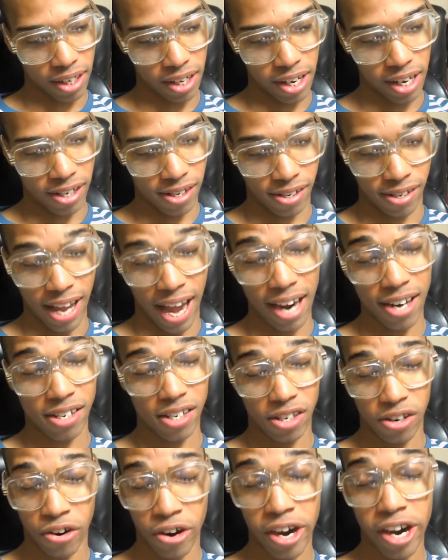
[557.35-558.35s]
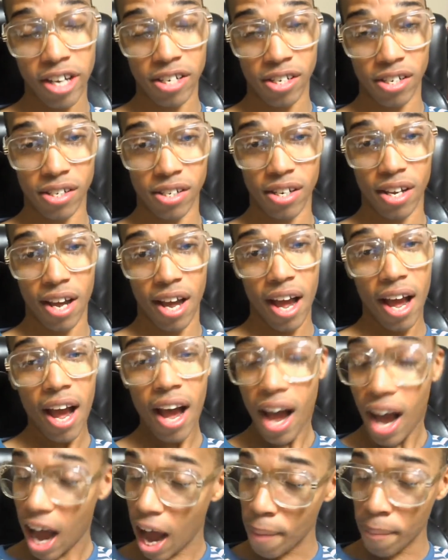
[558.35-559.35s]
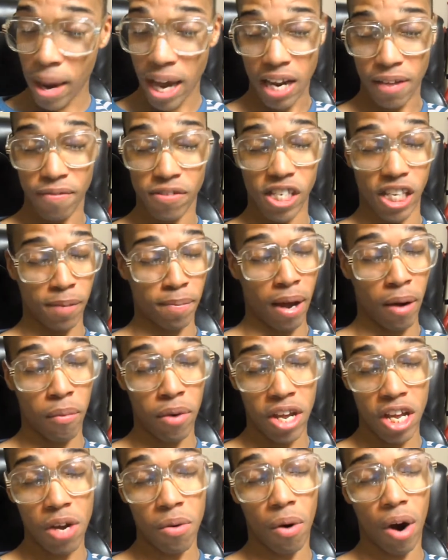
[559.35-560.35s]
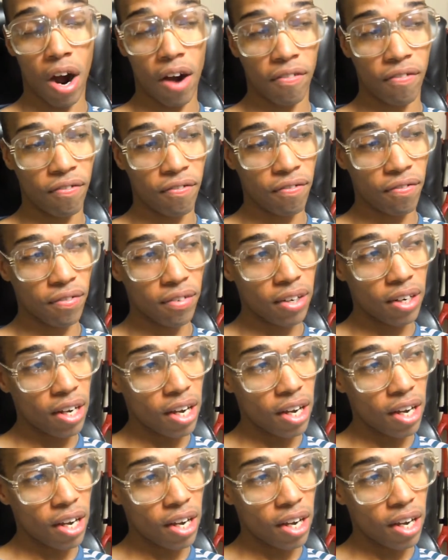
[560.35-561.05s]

it's that serious, I might even sell my Wii U off.